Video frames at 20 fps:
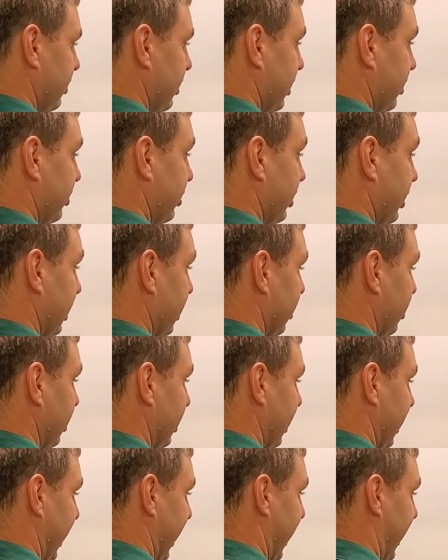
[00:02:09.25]
And you're
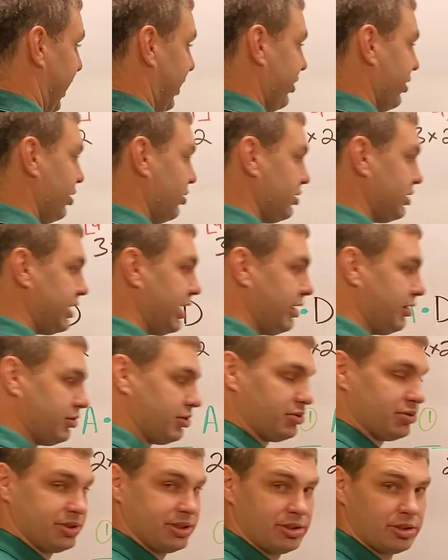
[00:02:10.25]
gonna add those together,
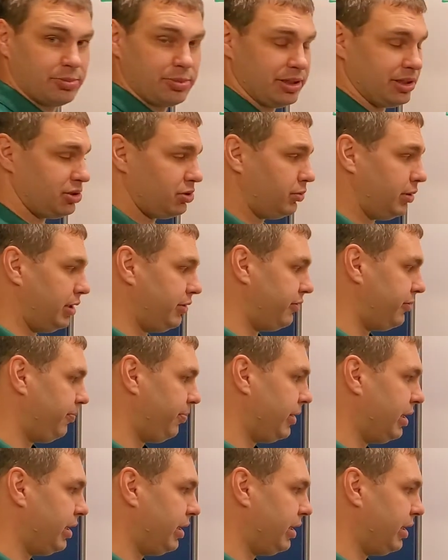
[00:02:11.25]
so zero plus twelve.